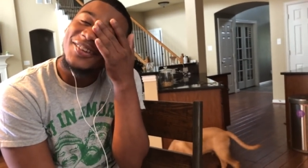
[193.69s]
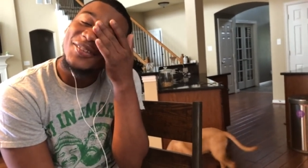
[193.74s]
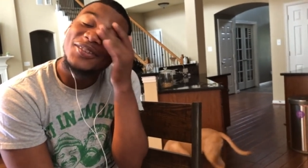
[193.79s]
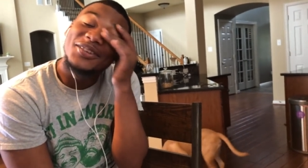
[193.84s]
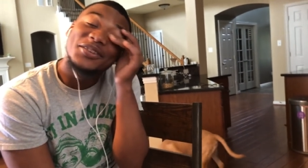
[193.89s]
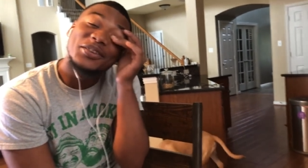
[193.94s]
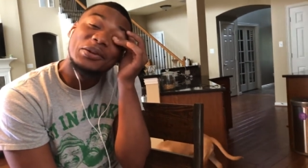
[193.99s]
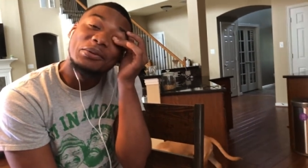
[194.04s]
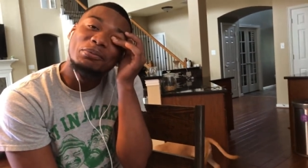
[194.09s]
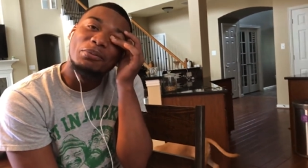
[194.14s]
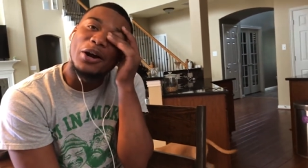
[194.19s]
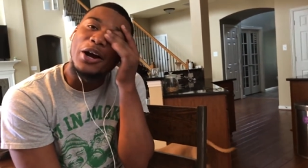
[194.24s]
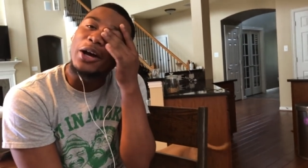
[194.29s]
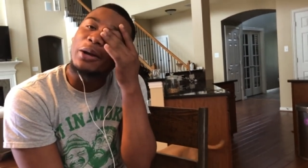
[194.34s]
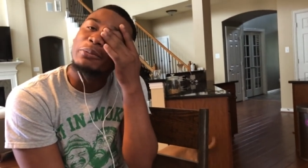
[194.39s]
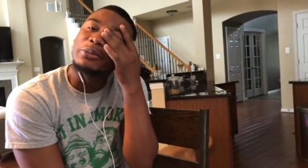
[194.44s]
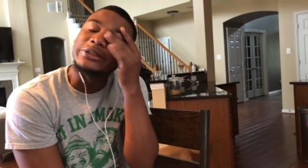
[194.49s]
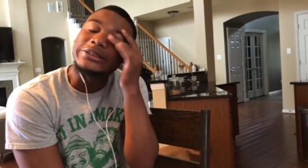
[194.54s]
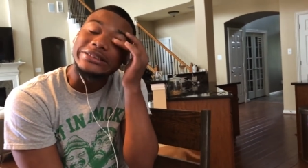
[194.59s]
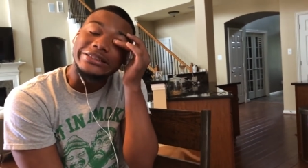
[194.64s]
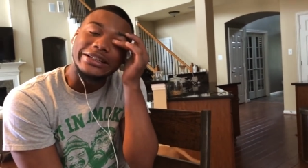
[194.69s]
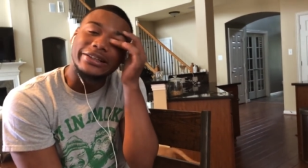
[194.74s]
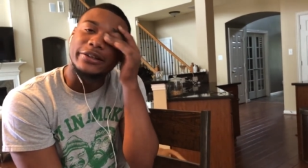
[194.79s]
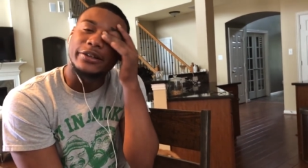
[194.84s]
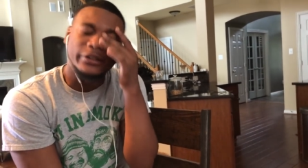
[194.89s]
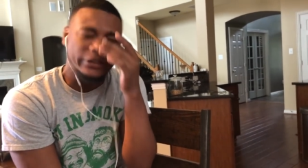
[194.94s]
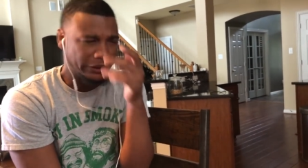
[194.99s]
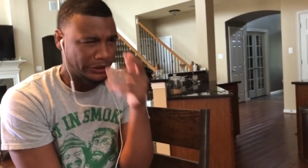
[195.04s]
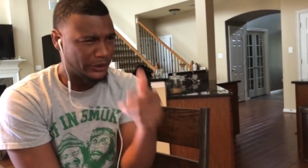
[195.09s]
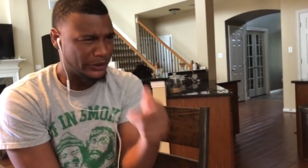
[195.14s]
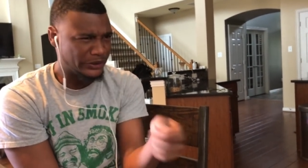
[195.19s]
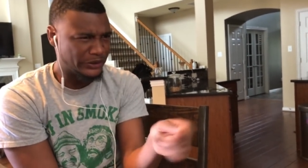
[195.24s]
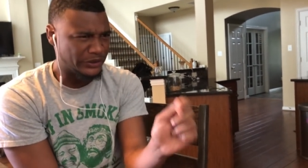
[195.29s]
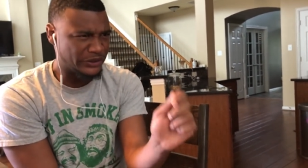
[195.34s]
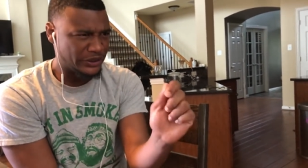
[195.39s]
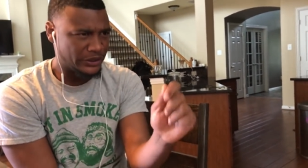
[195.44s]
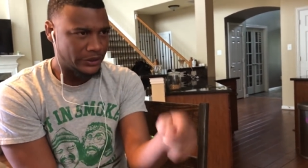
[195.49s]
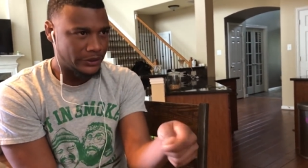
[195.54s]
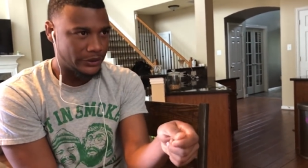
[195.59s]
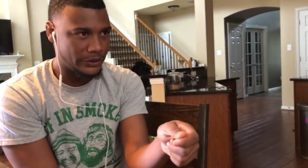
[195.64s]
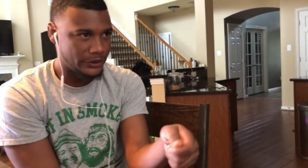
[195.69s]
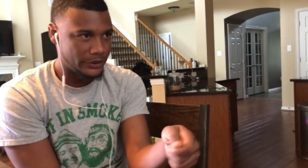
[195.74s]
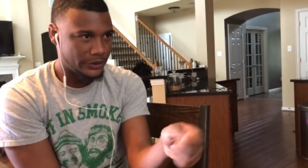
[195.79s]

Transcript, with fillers: giving you the barber stare. The